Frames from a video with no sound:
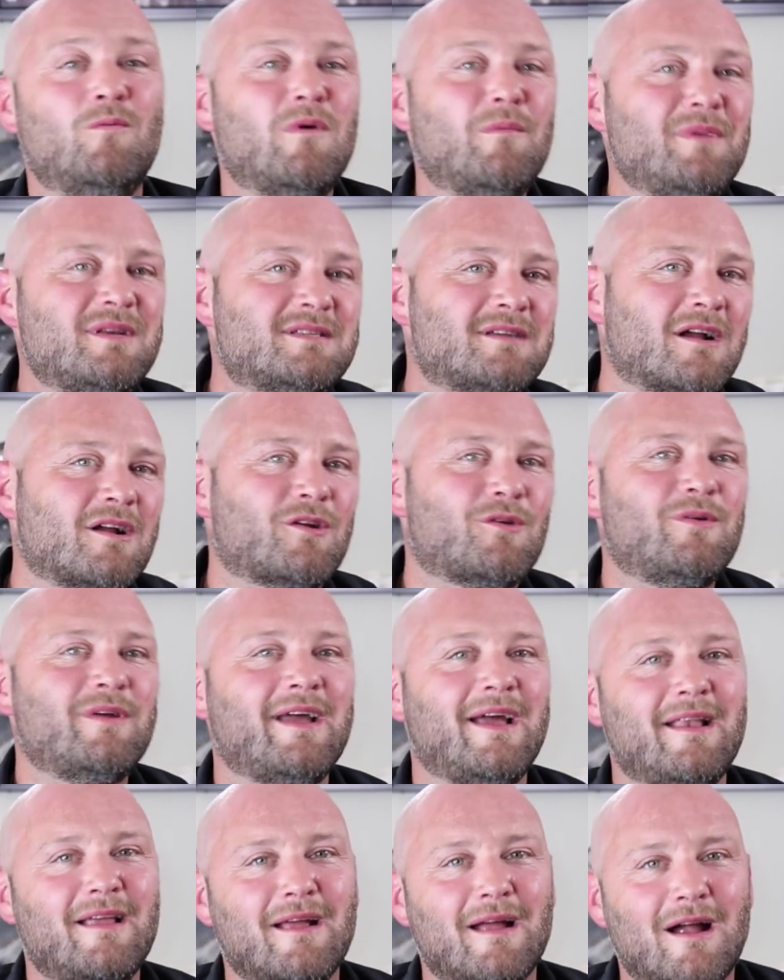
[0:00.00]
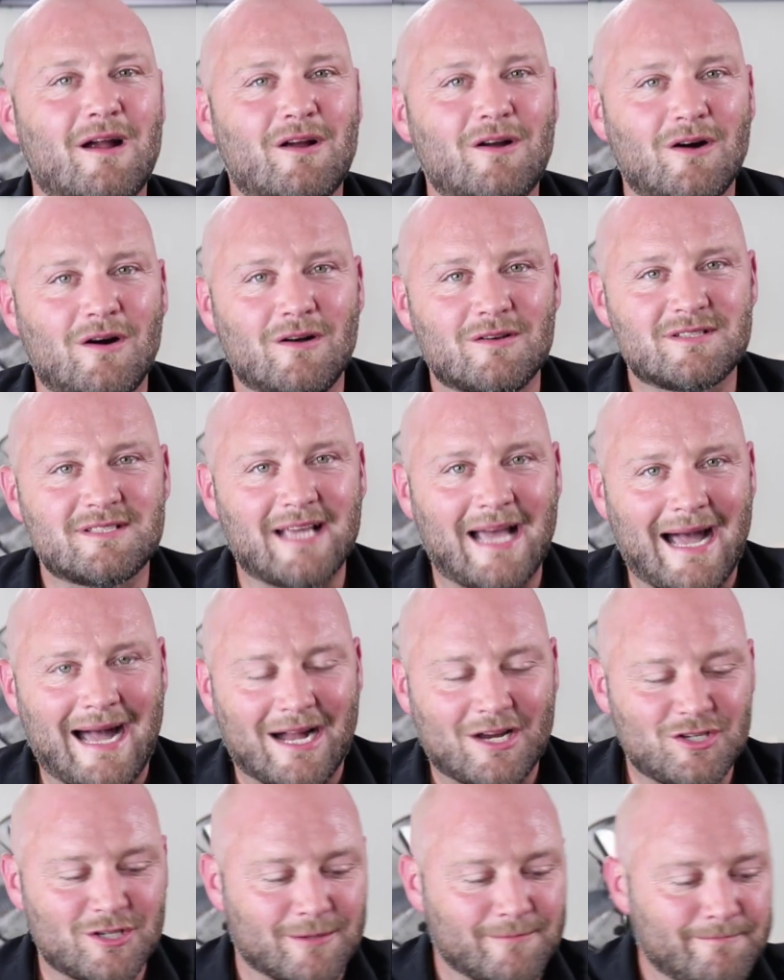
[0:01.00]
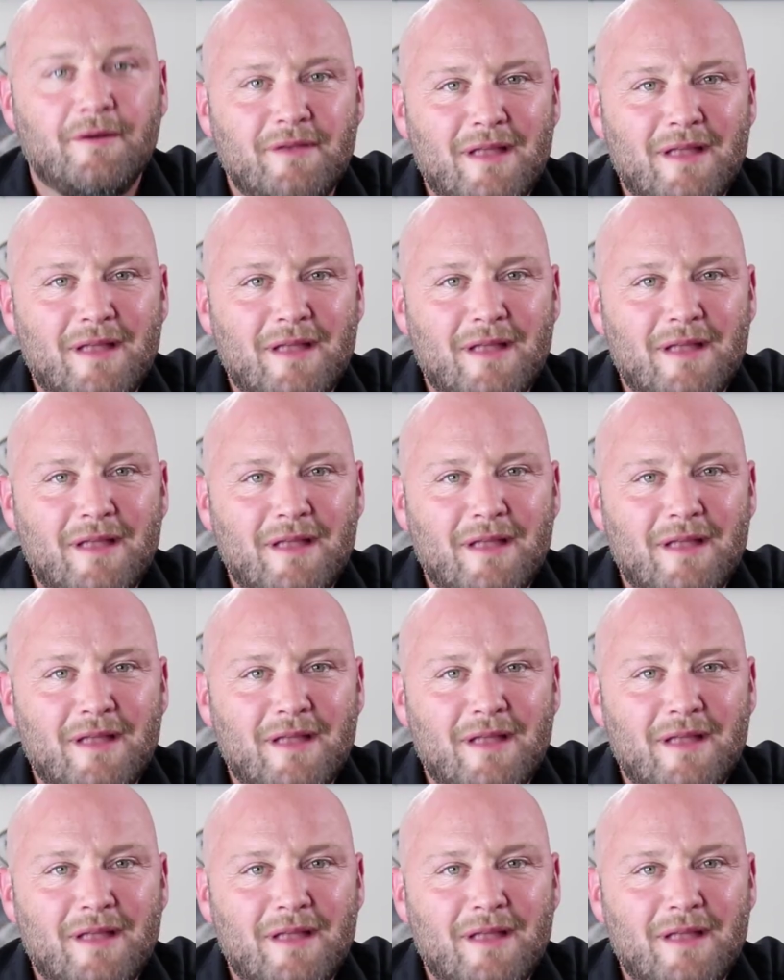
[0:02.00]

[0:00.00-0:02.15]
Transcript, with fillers: when we start creating our calls to action.